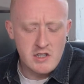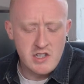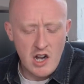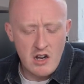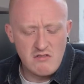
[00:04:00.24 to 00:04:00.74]

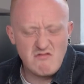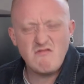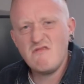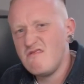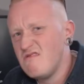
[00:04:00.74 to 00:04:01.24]
So,
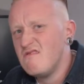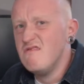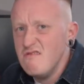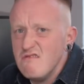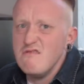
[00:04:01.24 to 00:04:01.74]

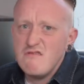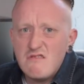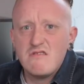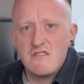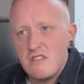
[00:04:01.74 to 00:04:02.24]

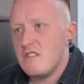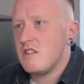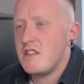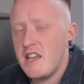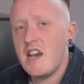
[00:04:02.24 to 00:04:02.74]

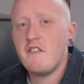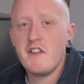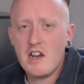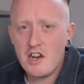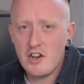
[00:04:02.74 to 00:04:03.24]
yeah, if
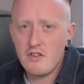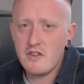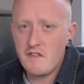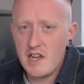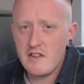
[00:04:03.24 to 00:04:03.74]
you like an
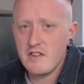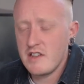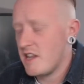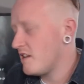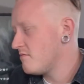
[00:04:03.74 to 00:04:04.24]
orange flavour,
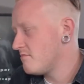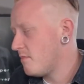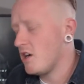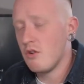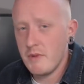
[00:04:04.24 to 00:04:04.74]
then
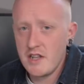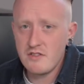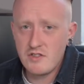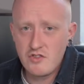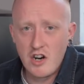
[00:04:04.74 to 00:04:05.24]
by all
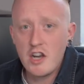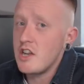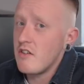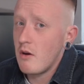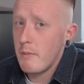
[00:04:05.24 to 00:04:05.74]
means, try it at
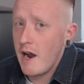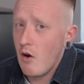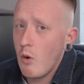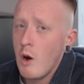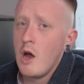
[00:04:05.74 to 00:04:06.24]
your own
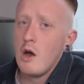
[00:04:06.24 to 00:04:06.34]
peril.